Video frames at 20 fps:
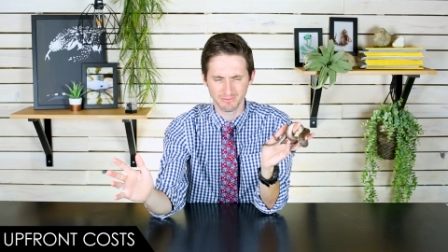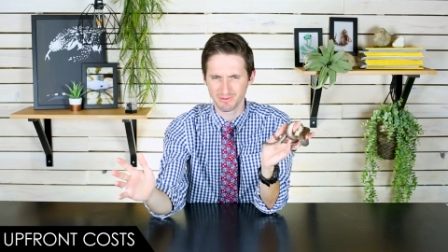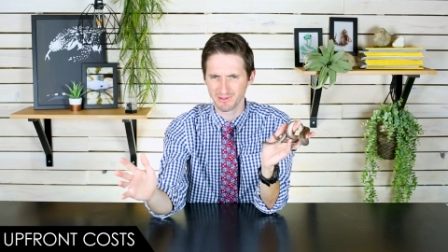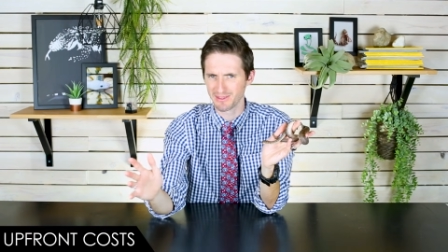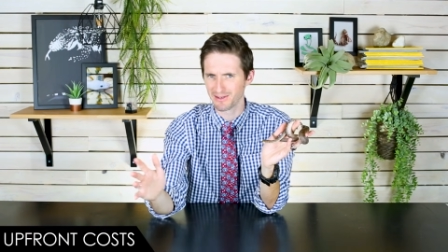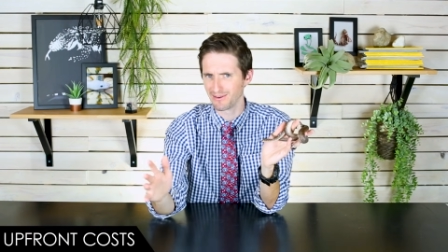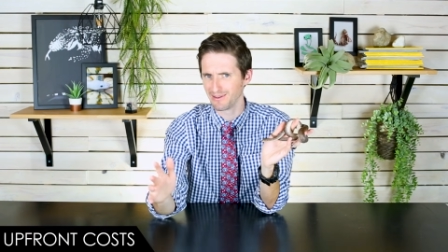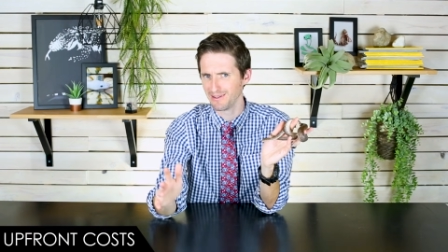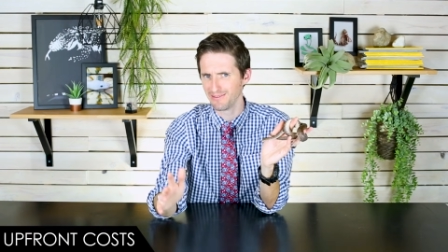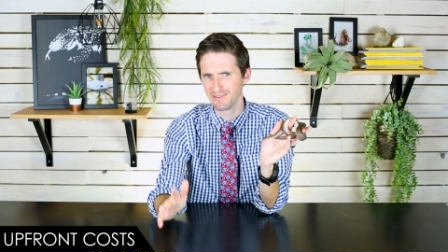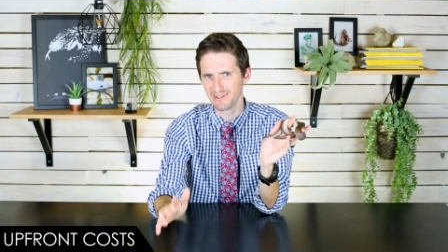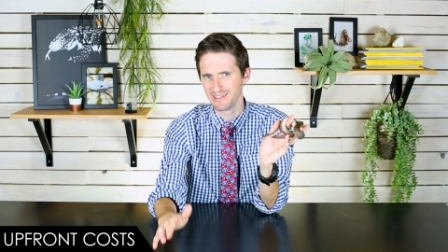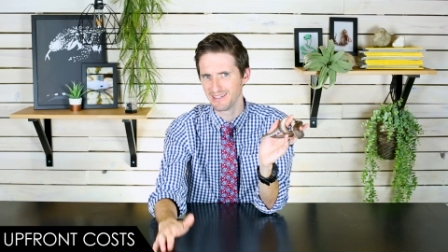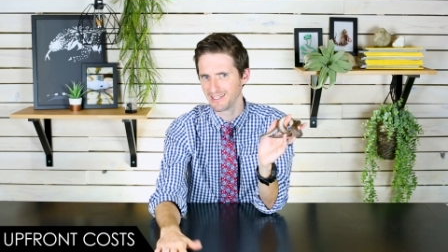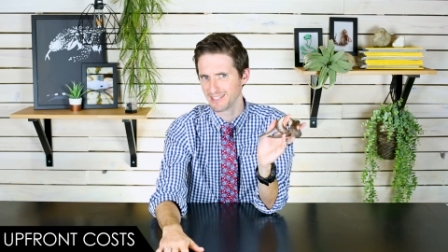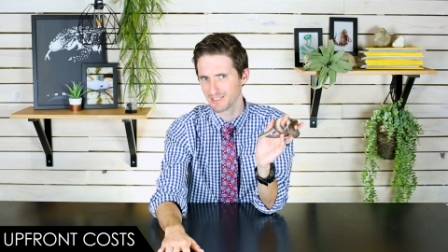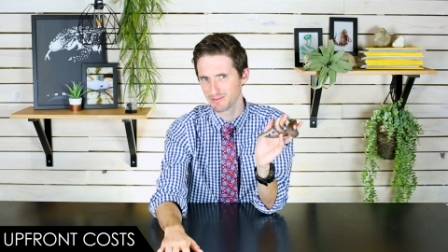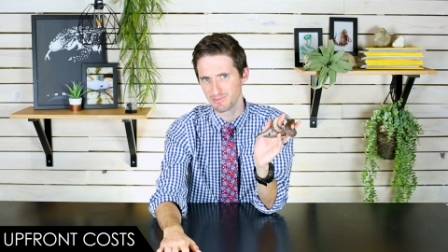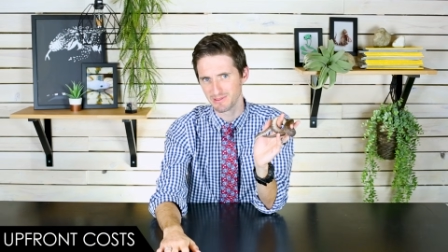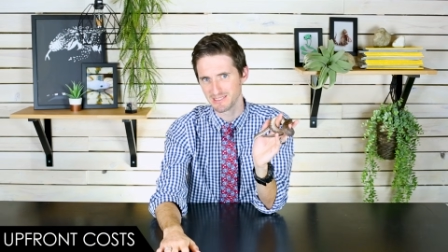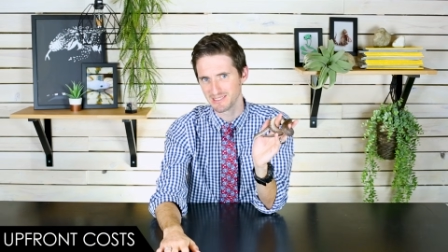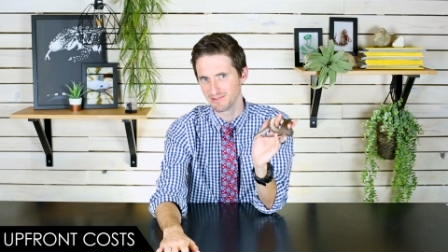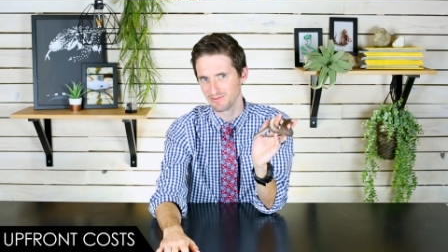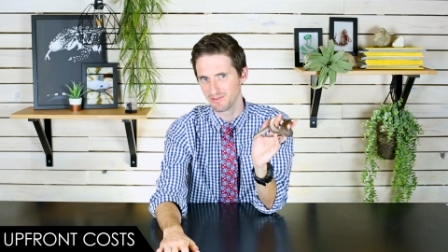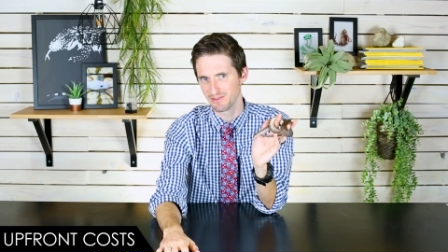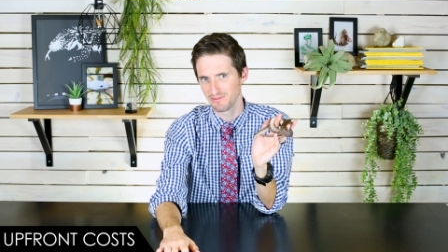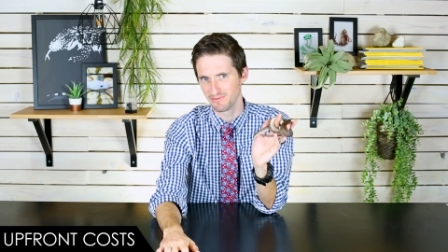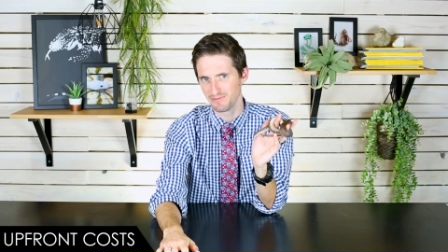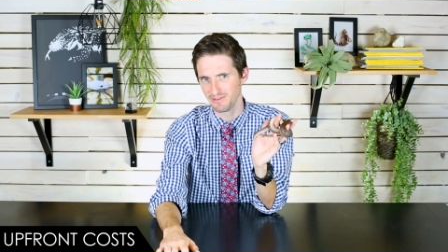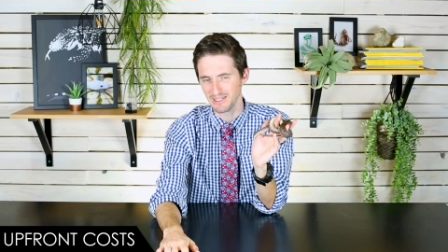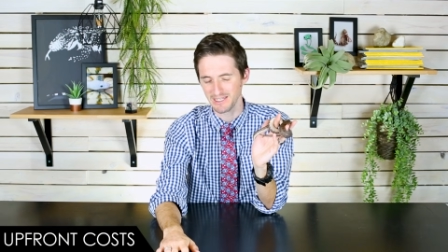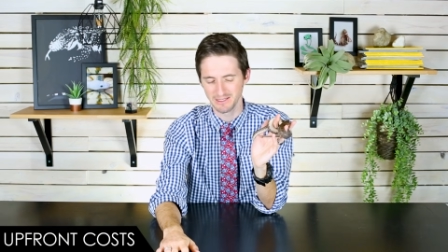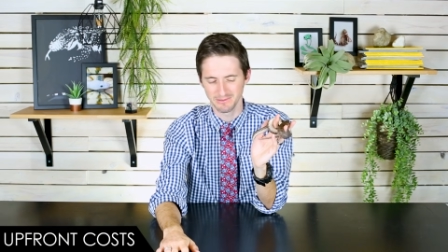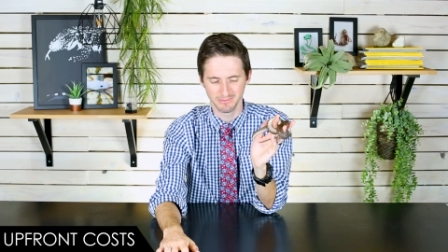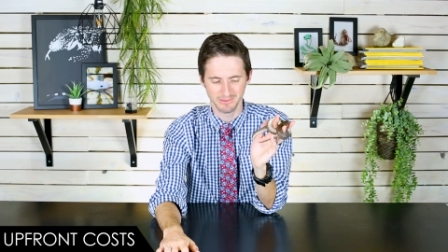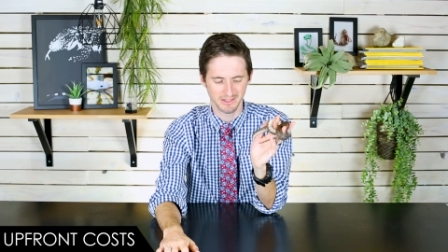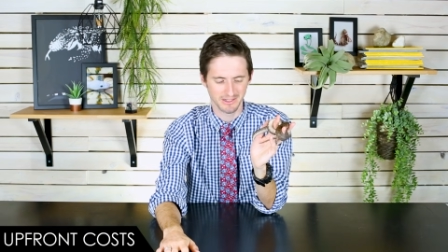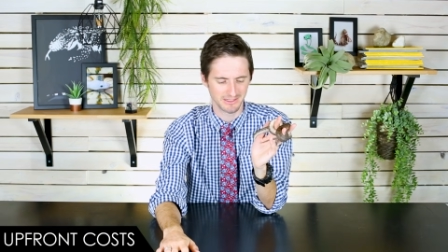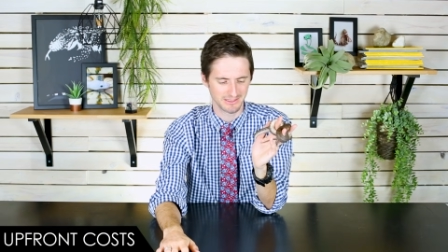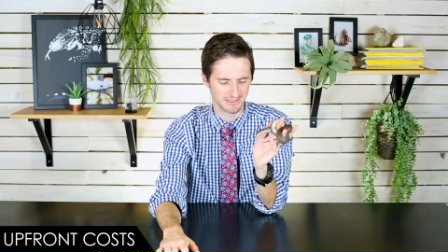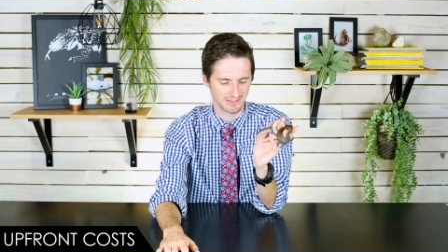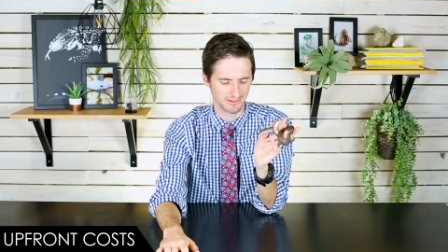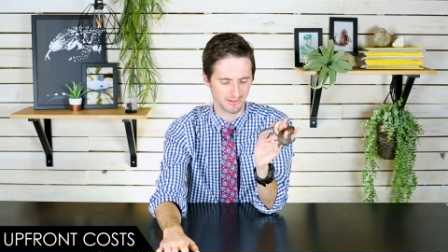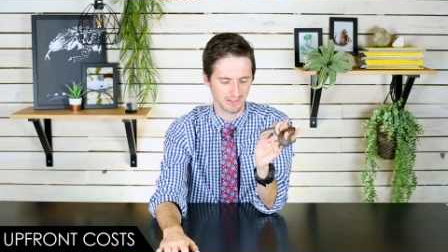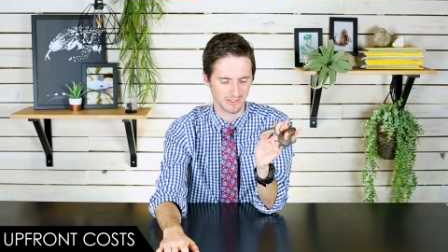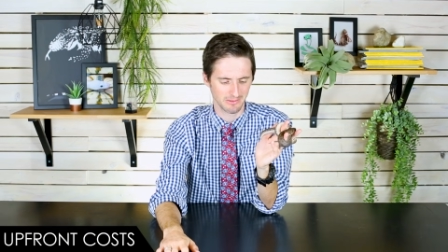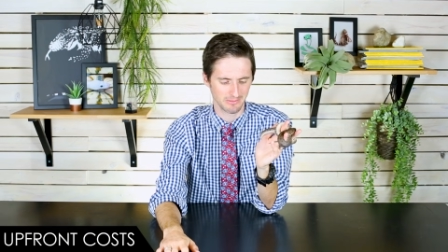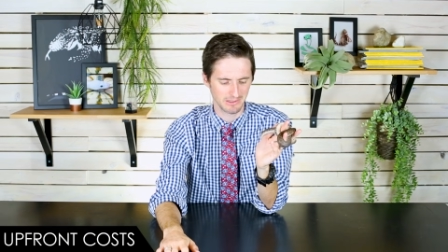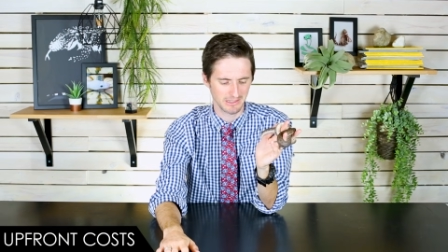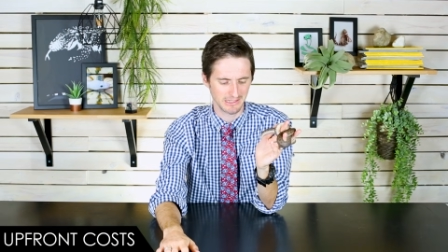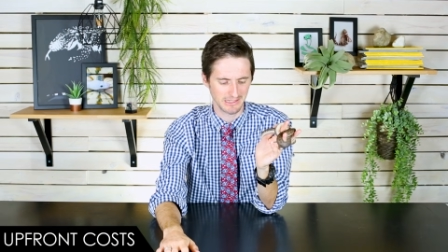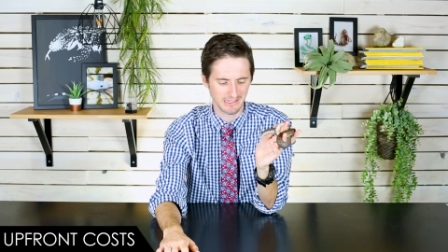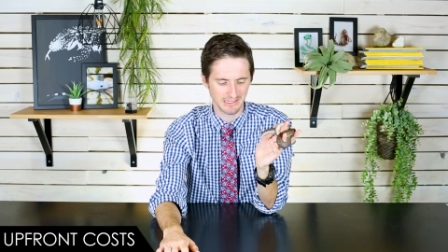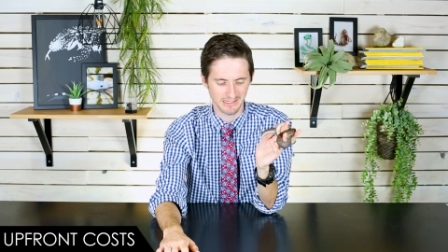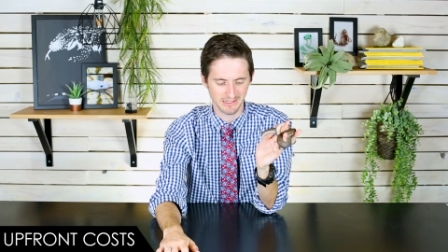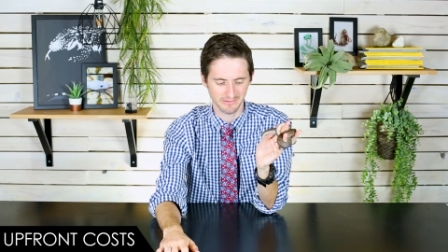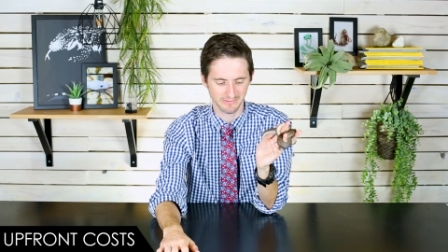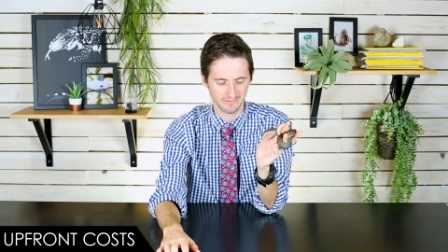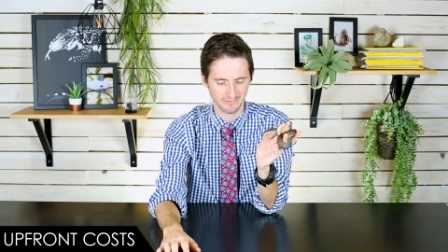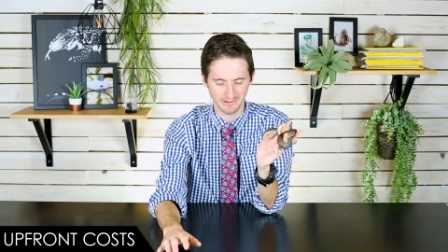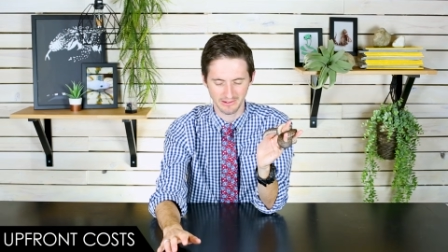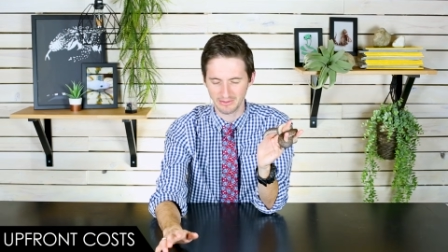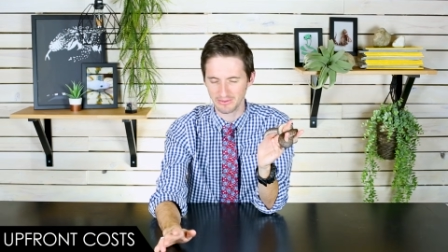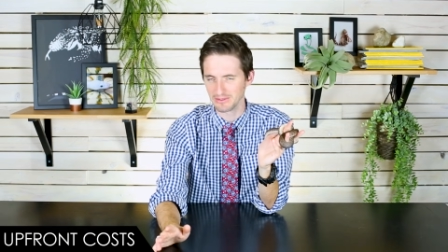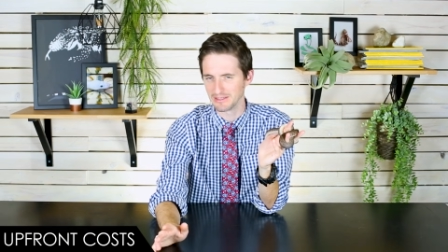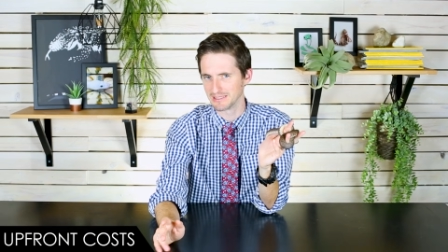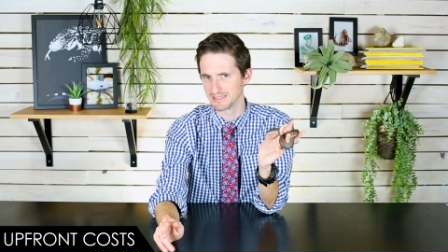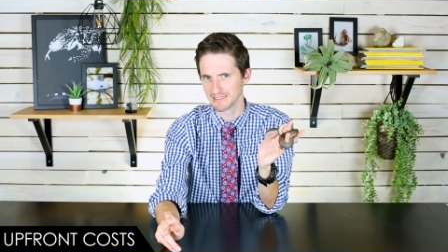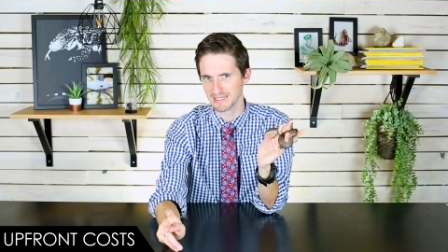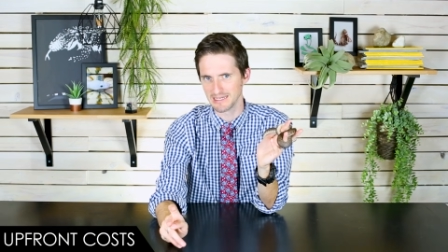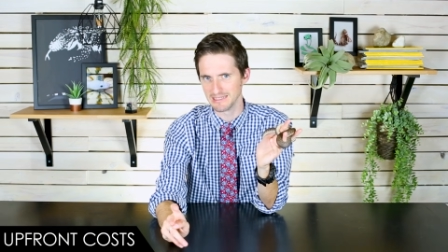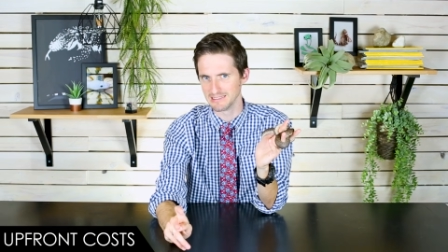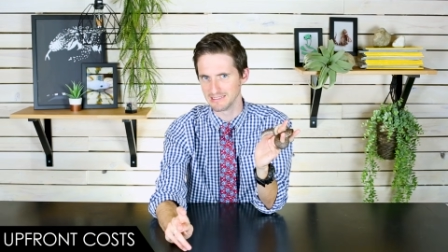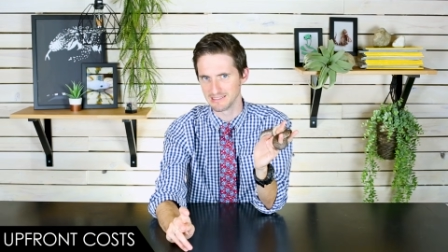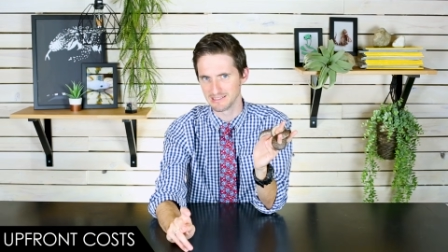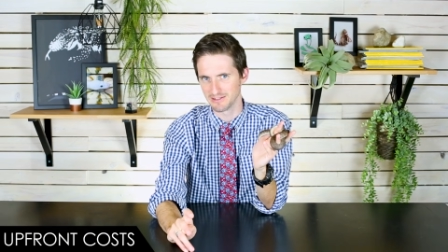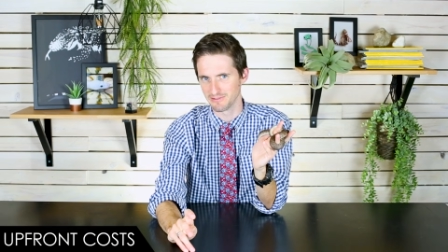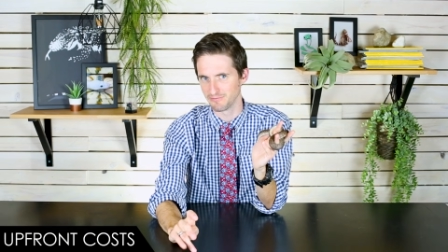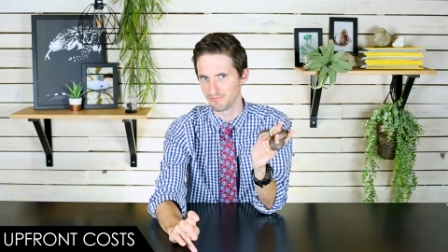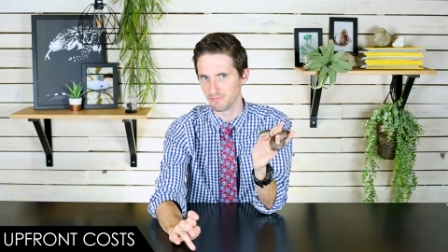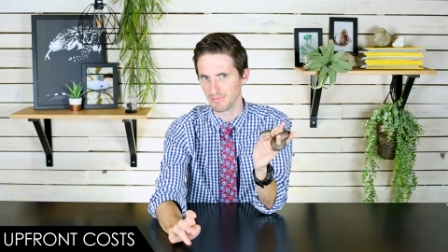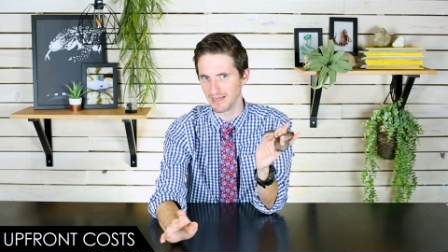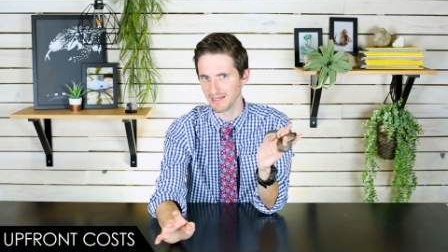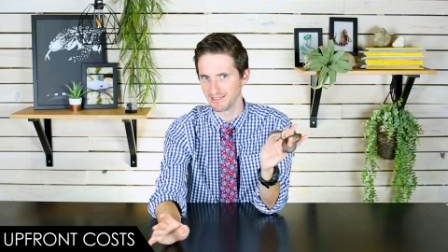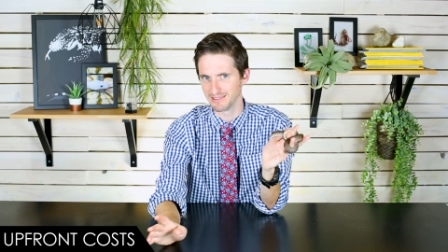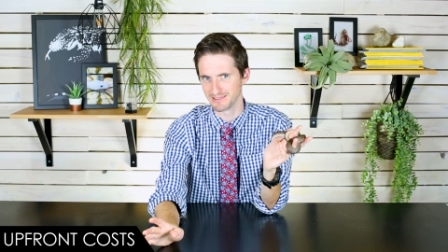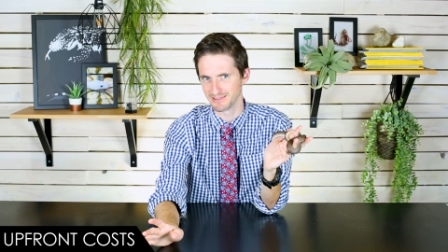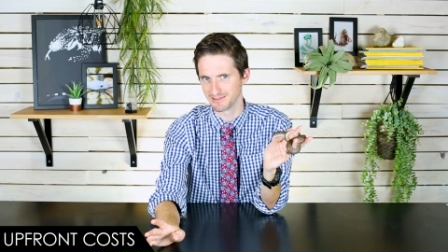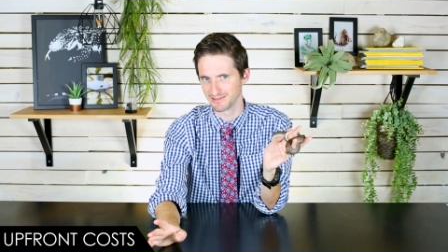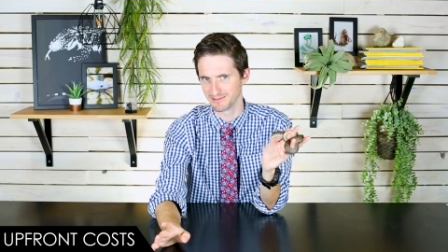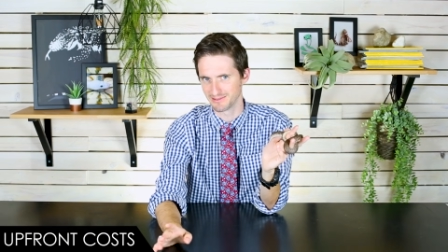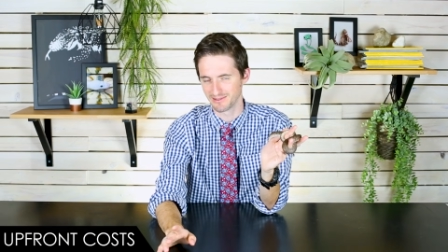but they're even inexpensive to feed because they're going to be eating various sizes of mice